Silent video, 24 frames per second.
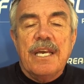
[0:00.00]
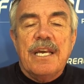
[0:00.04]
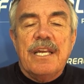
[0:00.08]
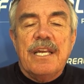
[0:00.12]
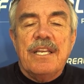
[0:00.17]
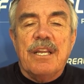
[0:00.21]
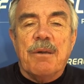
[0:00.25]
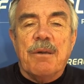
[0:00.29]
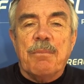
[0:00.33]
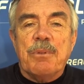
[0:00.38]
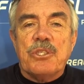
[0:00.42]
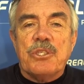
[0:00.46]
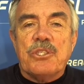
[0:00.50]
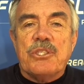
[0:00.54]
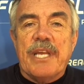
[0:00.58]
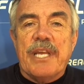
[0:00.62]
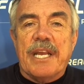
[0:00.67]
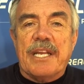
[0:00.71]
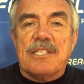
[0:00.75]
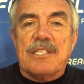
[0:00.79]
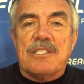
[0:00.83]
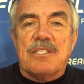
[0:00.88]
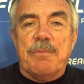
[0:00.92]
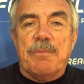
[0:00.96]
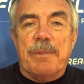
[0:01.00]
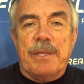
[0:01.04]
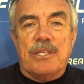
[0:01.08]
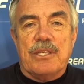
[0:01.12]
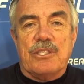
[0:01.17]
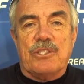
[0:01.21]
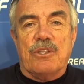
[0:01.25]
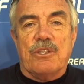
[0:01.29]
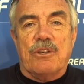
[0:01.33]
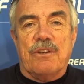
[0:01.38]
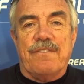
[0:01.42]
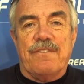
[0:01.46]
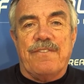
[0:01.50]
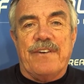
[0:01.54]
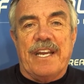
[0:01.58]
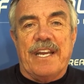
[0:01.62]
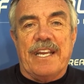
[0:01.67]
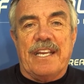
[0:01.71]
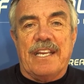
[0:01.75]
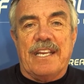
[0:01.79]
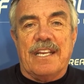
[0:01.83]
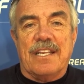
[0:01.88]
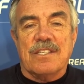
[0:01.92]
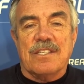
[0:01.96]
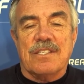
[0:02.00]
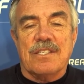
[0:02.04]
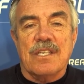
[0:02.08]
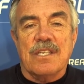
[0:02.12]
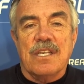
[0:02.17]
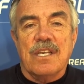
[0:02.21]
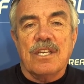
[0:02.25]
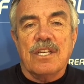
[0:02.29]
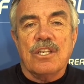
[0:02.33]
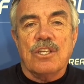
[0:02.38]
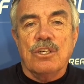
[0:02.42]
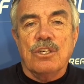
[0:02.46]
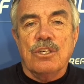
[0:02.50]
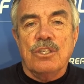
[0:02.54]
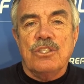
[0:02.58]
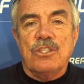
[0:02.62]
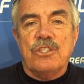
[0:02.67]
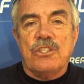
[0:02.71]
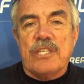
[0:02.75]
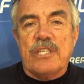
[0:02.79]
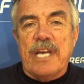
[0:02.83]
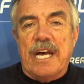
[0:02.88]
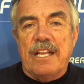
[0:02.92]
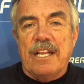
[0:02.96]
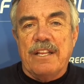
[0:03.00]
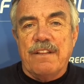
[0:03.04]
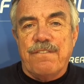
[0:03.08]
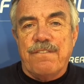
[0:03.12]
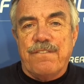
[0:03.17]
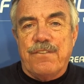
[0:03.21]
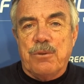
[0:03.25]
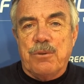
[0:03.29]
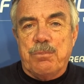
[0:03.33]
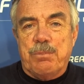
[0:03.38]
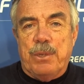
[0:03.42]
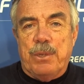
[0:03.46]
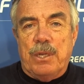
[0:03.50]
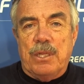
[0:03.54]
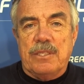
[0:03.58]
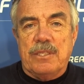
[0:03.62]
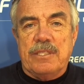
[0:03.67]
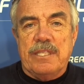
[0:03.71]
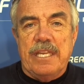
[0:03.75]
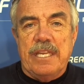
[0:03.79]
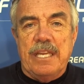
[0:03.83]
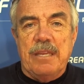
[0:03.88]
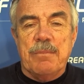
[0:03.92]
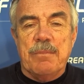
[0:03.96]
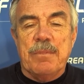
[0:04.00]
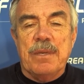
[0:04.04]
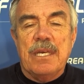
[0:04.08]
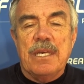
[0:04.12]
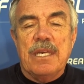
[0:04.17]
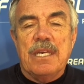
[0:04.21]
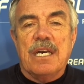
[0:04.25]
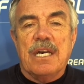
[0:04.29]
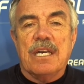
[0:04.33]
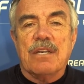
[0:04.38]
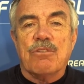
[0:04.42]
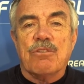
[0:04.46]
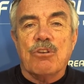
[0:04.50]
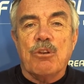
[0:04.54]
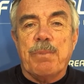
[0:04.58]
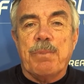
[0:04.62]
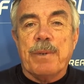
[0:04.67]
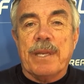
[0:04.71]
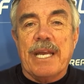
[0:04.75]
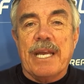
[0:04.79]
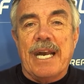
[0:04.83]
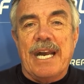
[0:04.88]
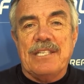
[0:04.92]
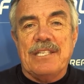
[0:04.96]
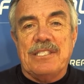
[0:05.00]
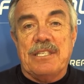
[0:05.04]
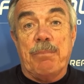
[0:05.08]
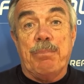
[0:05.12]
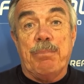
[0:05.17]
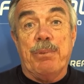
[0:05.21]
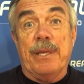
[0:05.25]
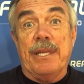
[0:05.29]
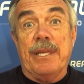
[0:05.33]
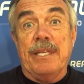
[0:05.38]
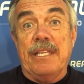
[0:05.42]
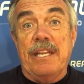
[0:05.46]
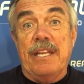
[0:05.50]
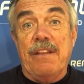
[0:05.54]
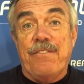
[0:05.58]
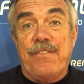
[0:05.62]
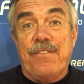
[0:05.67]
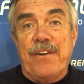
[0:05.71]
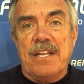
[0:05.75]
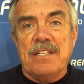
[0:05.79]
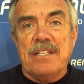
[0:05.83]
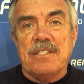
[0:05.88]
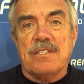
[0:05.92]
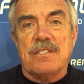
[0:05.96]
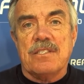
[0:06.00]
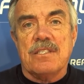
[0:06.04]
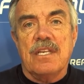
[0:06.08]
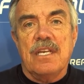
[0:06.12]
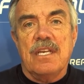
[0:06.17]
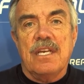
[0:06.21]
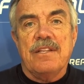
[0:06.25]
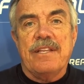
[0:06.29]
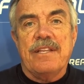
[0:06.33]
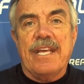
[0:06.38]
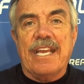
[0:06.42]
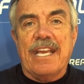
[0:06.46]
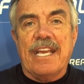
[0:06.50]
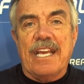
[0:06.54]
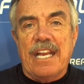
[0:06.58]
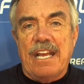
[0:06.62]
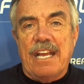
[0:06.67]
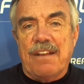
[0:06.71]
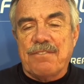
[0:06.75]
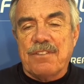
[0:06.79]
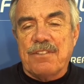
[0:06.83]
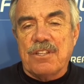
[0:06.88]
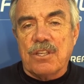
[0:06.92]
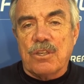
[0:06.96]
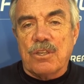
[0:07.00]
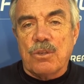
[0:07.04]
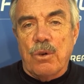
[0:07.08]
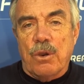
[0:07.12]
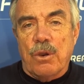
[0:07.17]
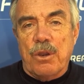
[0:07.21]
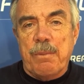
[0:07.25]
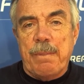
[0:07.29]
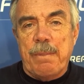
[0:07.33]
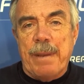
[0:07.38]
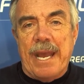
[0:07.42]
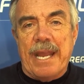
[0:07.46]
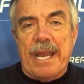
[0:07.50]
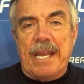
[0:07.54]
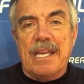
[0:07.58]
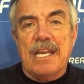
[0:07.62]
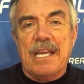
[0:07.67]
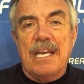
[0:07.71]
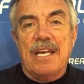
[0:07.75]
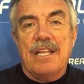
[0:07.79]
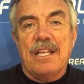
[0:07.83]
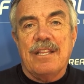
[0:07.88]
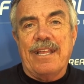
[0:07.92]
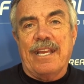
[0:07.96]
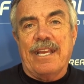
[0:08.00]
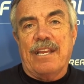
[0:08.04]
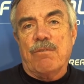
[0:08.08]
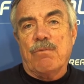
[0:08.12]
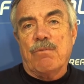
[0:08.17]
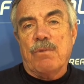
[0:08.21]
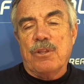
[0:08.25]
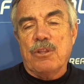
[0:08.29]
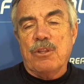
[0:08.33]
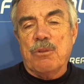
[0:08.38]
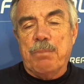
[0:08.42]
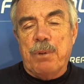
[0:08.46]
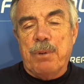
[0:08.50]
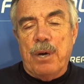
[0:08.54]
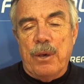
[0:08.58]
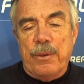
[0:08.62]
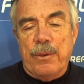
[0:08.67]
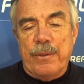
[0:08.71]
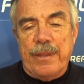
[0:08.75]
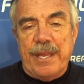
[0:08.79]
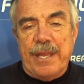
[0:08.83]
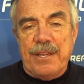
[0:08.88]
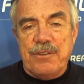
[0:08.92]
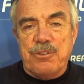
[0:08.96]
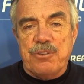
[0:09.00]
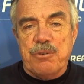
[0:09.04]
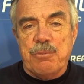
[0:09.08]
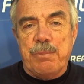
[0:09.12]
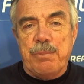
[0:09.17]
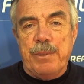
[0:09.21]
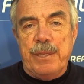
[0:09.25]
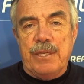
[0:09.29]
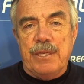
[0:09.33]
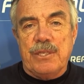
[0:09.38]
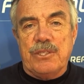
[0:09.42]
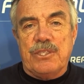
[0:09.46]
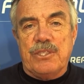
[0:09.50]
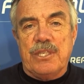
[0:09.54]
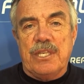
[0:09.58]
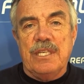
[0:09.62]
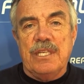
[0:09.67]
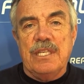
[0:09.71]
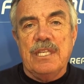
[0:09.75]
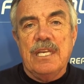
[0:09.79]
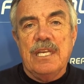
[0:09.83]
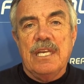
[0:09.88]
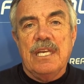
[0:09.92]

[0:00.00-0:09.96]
Number 6, the Minnesota Vikings. Good, solid football team. A group of guys that play defense. They get after the quarterback. They can run the ball with Adrian Peterson.